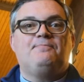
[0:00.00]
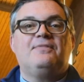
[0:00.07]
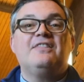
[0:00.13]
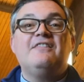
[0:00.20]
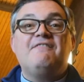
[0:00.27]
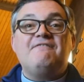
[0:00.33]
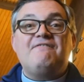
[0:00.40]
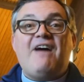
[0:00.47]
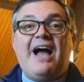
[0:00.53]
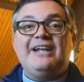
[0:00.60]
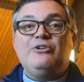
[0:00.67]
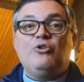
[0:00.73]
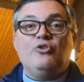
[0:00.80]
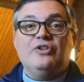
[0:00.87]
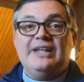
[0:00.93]
The
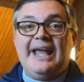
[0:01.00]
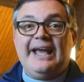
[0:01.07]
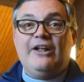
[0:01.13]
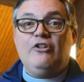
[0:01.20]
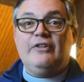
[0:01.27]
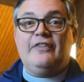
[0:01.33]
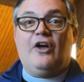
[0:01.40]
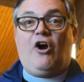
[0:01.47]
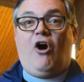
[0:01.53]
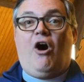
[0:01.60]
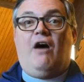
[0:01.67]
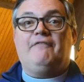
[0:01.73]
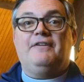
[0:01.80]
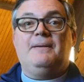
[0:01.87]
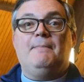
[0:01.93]
final nail in the
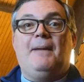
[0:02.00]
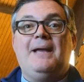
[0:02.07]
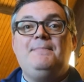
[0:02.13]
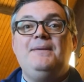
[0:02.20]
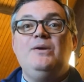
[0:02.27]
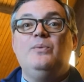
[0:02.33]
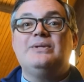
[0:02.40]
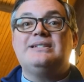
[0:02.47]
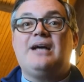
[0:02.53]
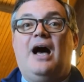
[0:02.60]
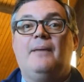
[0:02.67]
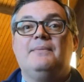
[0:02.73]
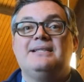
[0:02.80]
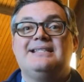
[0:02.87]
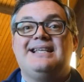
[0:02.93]
coffin might be what
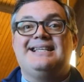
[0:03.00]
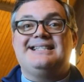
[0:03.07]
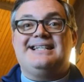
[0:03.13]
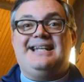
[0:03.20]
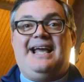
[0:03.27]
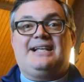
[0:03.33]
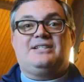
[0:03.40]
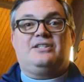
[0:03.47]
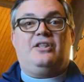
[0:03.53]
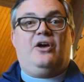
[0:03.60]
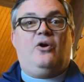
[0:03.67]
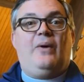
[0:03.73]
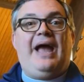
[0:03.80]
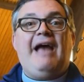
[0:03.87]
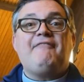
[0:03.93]
Thomas says next,
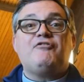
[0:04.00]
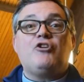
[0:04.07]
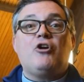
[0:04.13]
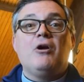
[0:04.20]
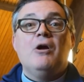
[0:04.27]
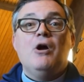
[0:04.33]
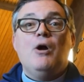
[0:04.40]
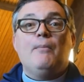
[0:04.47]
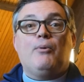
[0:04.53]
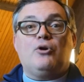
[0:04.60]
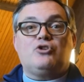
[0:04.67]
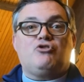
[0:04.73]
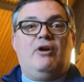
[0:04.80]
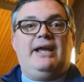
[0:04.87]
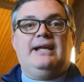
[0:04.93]
though. After
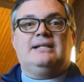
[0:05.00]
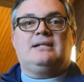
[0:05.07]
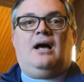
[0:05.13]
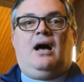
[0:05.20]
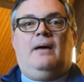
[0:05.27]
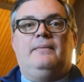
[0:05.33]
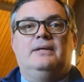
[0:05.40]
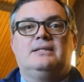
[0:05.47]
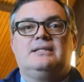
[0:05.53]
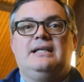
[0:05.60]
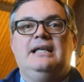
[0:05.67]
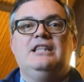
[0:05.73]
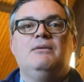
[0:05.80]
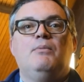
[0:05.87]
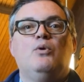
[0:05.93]
portraying Thomas
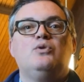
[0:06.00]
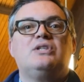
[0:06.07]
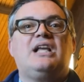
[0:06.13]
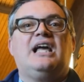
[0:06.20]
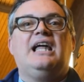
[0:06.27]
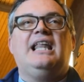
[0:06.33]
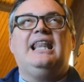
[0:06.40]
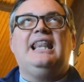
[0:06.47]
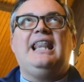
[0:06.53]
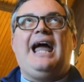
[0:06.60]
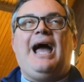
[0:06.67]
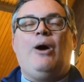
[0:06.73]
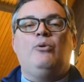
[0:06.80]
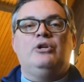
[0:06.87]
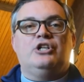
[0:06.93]
in the most
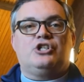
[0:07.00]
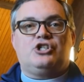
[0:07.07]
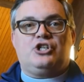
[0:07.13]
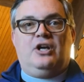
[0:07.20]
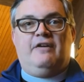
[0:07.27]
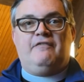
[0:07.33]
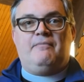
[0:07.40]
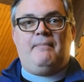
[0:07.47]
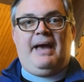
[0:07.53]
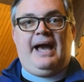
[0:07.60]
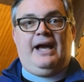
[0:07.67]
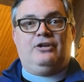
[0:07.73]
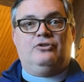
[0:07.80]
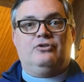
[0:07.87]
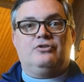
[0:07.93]
clownish of
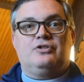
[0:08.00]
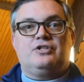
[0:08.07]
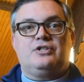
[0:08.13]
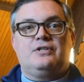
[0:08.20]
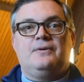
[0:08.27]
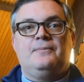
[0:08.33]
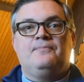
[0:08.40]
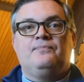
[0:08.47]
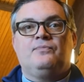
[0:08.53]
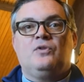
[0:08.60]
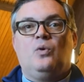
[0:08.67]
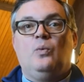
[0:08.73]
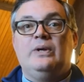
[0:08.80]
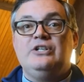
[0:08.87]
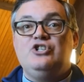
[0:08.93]
manners,
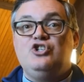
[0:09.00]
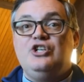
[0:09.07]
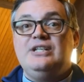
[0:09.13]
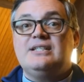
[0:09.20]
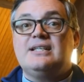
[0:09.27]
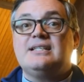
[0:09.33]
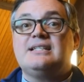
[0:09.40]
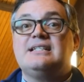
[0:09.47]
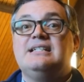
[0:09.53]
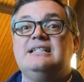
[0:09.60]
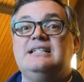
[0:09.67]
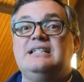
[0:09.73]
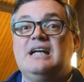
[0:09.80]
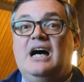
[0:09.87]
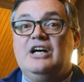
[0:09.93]
when Jesus
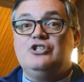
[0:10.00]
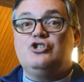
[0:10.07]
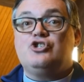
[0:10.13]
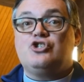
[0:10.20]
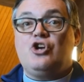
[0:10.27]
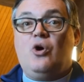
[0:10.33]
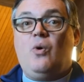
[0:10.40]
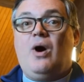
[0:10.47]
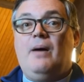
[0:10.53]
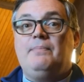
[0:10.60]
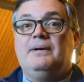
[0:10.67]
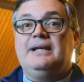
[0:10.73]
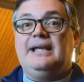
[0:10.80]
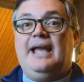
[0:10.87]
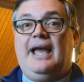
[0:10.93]
does show up
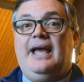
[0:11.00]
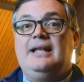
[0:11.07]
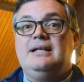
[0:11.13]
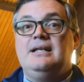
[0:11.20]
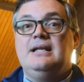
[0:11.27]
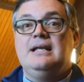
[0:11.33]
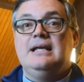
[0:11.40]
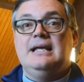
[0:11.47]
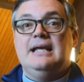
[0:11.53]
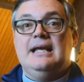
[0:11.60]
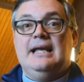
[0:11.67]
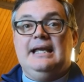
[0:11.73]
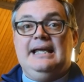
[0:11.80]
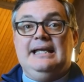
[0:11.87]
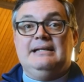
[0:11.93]
again
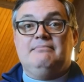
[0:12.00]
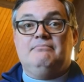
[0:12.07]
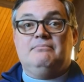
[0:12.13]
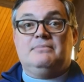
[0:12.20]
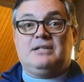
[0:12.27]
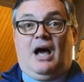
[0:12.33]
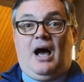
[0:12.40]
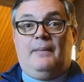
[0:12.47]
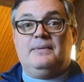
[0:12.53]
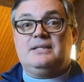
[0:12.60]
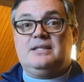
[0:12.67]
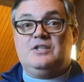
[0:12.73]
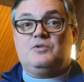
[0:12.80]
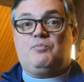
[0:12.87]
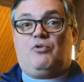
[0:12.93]
in
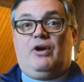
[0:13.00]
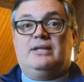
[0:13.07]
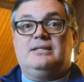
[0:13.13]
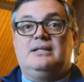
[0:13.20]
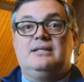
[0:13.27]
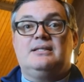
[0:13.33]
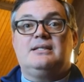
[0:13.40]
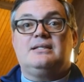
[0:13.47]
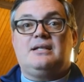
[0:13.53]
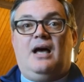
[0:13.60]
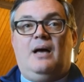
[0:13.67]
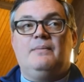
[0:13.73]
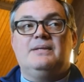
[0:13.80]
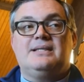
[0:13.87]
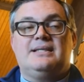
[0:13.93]
Thomas's presence,
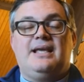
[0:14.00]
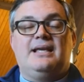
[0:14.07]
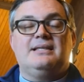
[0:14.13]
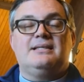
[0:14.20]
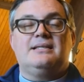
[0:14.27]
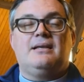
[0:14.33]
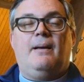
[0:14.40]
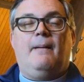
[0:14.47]
Thomas says,